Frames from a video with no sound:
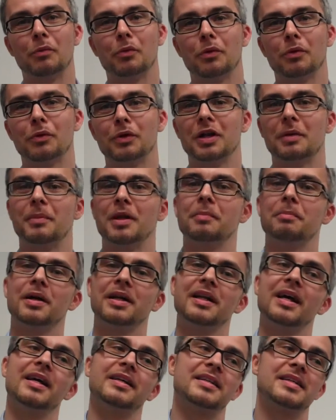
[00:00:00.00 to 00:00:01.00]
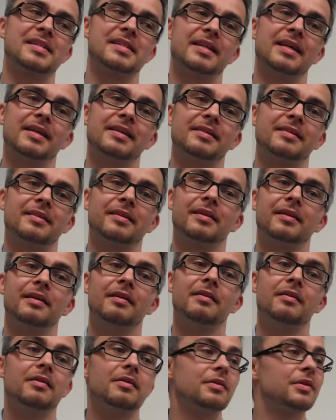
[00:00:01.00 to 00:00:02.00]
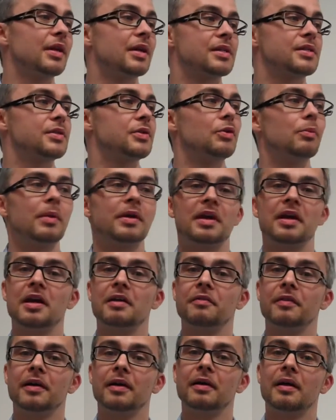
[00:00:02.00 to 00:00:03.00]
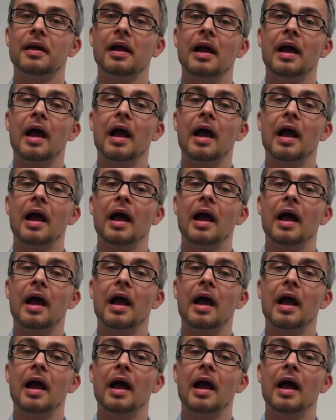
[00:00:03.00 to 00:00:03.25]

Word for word: what I mean by that is that uh, yes, you may have a,